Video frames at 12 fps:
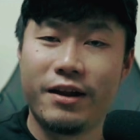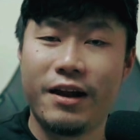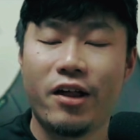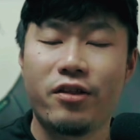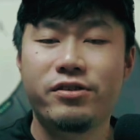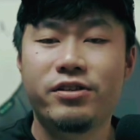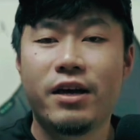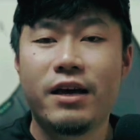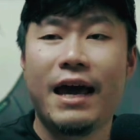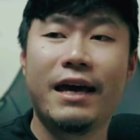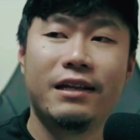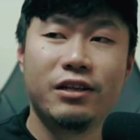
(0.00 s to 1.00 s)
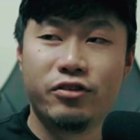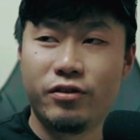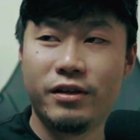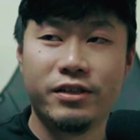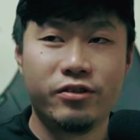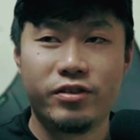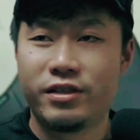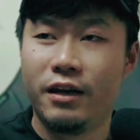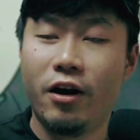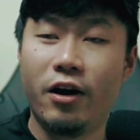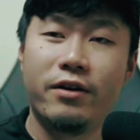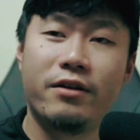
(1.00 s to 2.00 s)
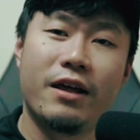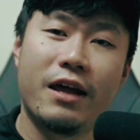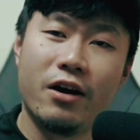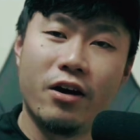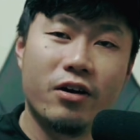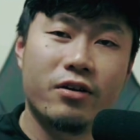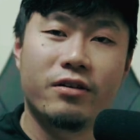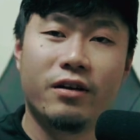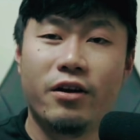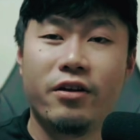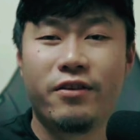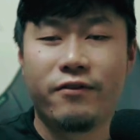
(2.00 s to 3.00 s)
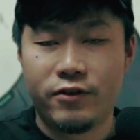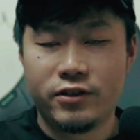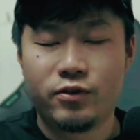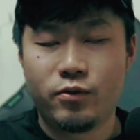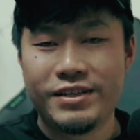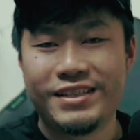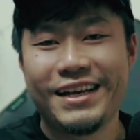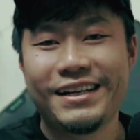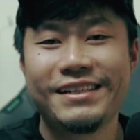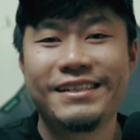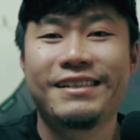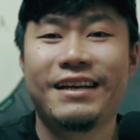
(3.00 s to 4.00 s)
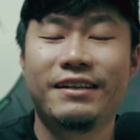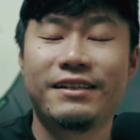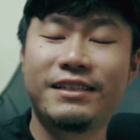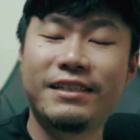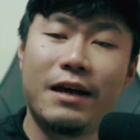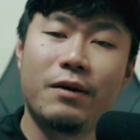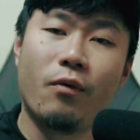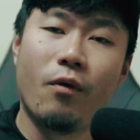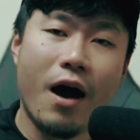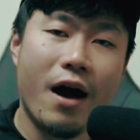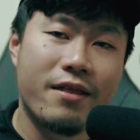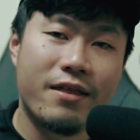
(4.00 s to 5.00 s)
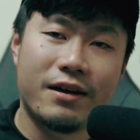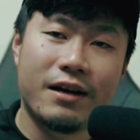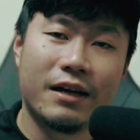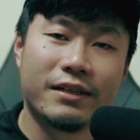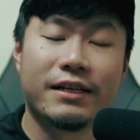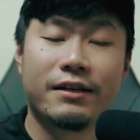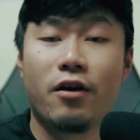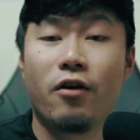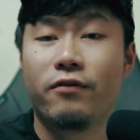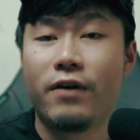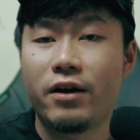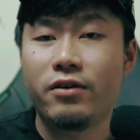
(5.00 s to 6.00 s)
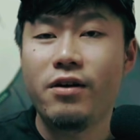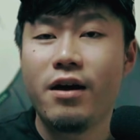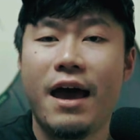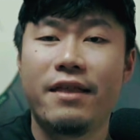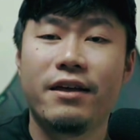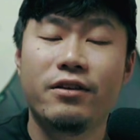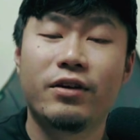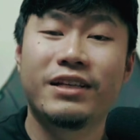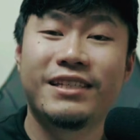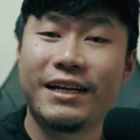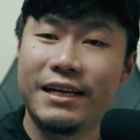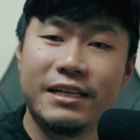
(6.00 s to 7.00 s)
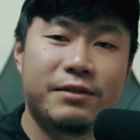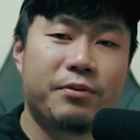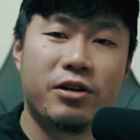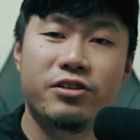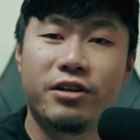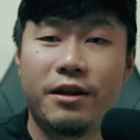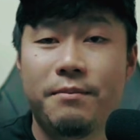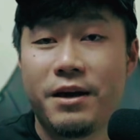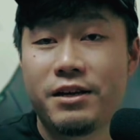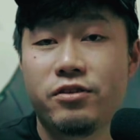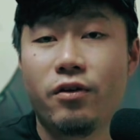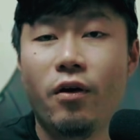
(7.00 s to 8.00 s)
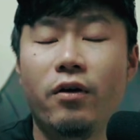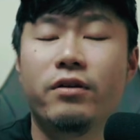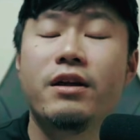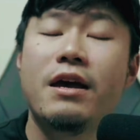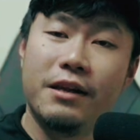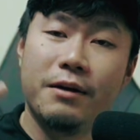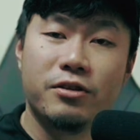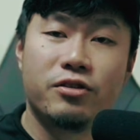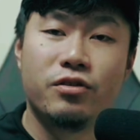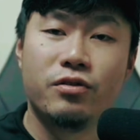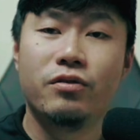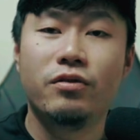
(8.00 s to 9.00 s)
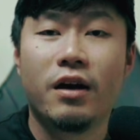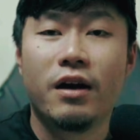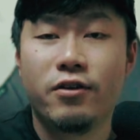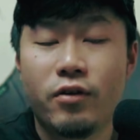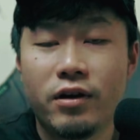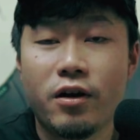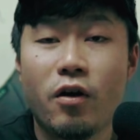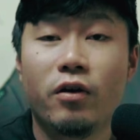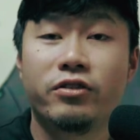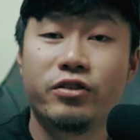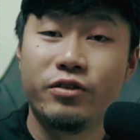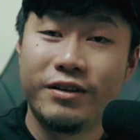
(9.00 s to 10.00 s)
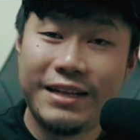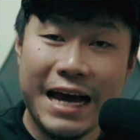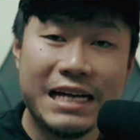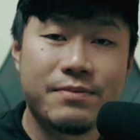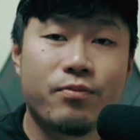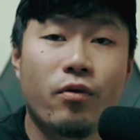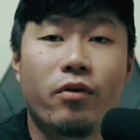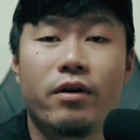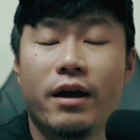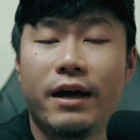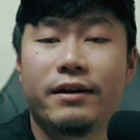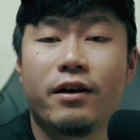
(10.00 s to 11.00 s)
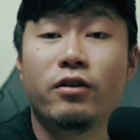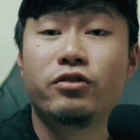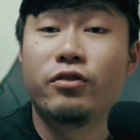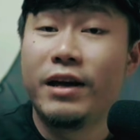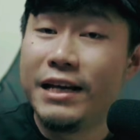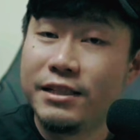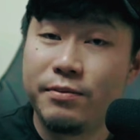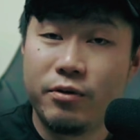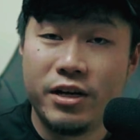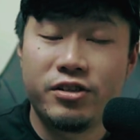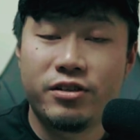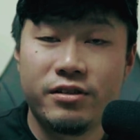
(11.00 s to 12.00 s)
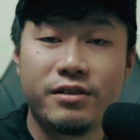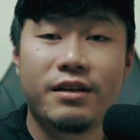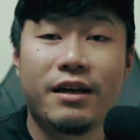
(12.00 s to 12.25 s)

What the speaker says: than others. And literally you just learn their hook, learn the first 3 seconds, understand why the content go viral. And then you can take inspiration and make it your own. Number 2, you can go onto the dashboard and go to inspiration.